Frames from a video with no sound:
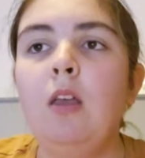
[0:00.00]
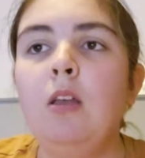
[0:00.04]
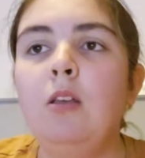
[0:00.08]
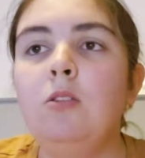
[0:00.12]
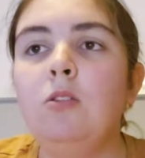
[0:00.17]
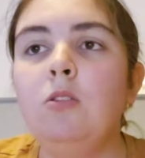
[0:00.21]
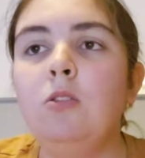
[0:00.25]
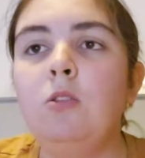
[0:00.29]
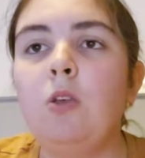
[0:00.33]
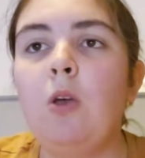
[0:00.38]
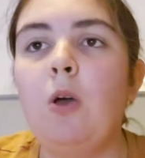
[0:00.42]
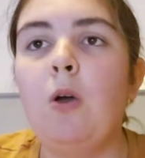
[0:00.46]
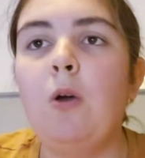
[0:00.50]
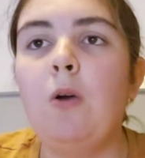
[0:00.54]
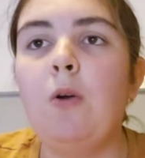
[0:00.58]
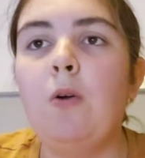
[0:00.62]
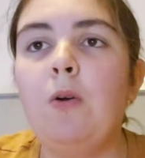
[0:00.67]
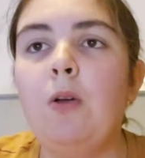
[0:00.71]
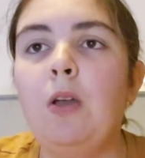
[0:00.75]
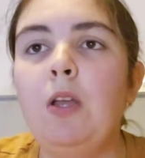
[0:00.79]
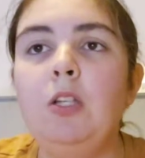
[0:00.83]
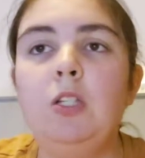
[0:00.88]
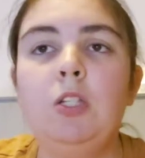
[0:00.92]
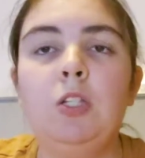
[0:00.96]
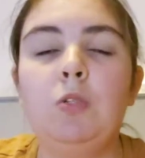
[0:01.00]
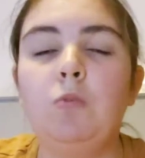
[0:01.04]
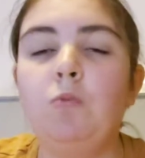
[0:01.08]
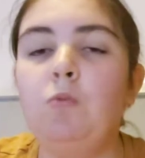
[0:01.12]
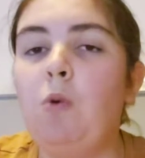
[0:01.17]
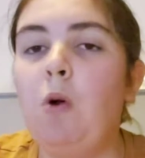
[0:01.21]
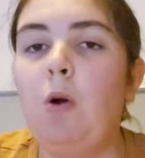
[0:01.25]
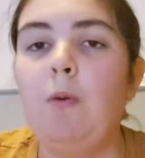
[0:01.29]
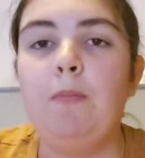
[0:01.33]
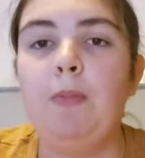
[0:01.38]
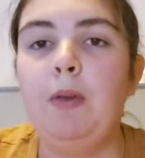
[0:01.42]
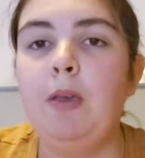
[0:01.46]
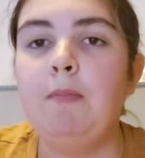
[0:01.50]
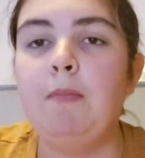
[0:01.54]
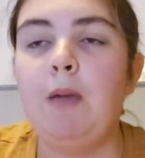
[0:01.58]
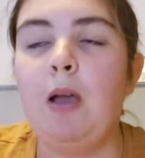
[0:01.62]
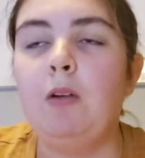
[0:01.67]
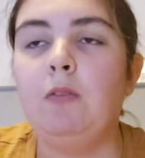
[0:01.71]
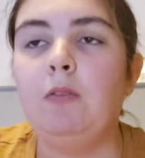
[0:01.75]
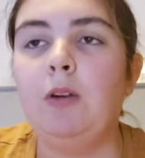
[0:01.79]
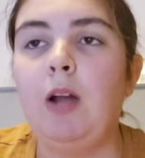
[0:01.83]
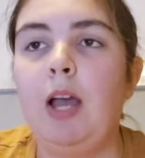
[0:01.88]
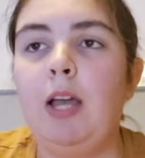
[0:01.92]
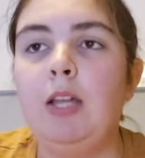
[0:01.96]
so it just won't be
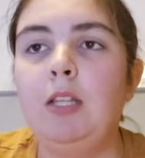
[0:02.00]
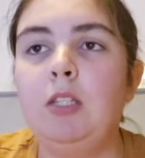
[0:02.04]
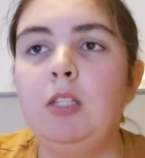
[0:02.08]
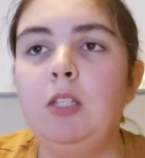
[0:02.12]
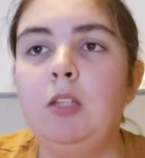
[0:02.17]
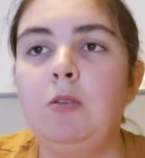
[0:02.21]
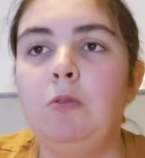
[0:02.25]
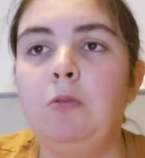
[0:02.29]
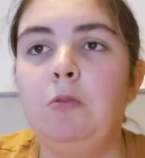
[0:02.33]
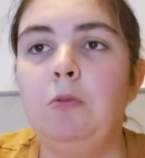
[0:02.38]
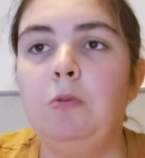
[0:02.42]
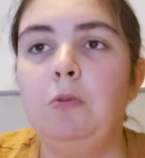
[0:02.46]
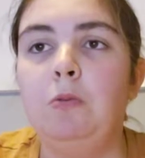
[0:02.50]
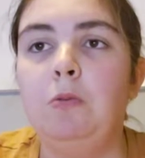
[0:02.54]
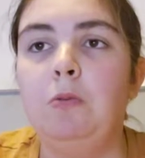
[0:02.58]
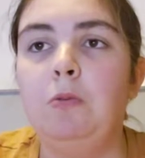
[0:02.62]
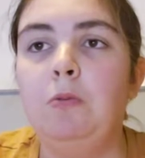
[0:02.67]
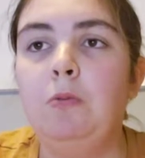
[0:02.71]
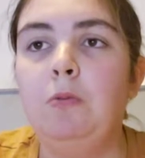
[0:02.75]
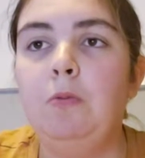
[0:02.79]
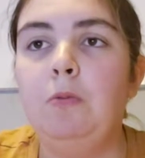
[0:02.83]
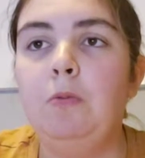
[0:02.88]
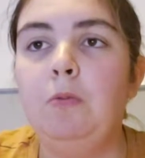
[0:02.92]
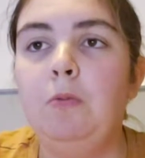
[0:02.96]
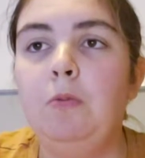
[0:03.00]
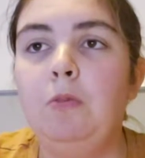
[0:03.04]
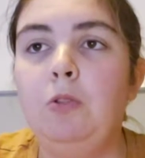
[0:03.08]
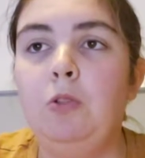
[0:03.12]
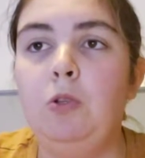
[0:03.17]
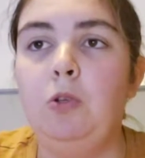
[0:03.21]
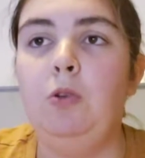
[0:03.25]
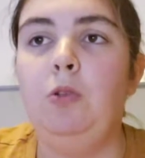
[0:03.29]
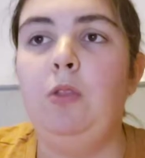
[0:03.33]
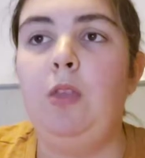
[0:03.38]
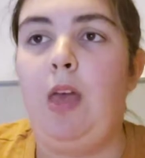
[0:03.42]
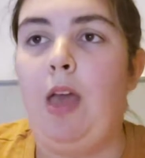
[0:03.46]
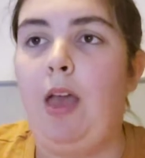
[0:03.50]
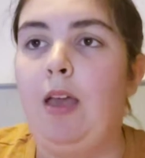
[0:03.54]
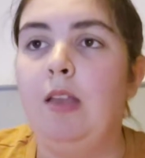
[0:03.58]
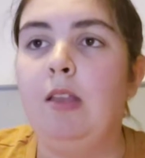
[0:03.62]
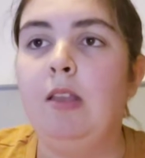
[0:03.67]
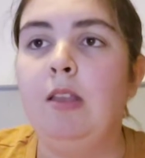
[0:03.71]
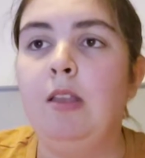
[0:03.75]
my right to do that.